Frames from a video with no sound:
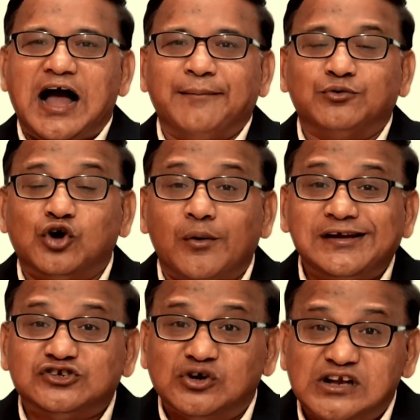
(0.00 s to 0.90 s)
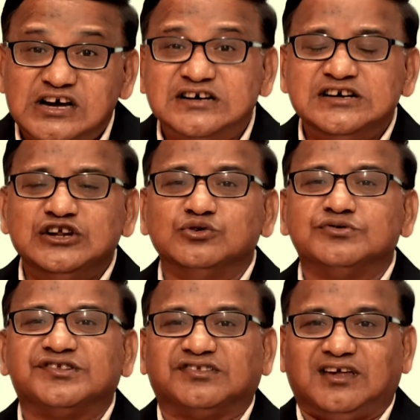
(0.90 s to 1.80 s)
I'm going to learn new
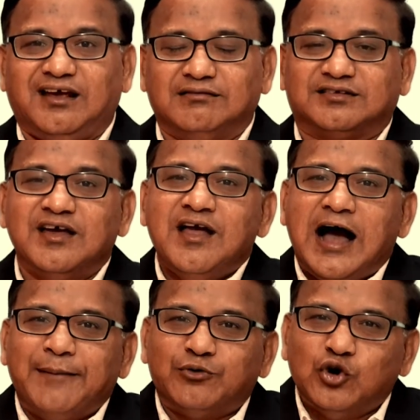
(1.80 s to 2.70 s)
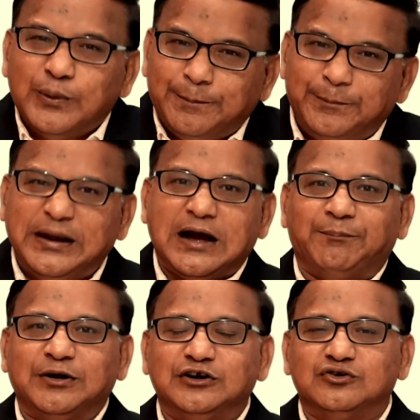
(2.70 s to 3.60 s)
skills. I'm going to pick
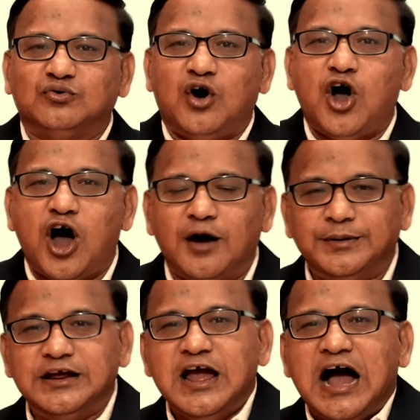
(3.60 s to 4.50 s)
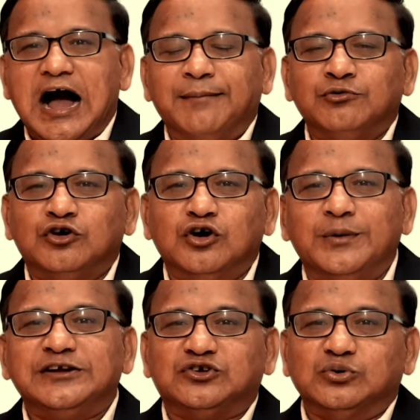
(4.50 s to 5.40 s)
up a new hobby. I'm going to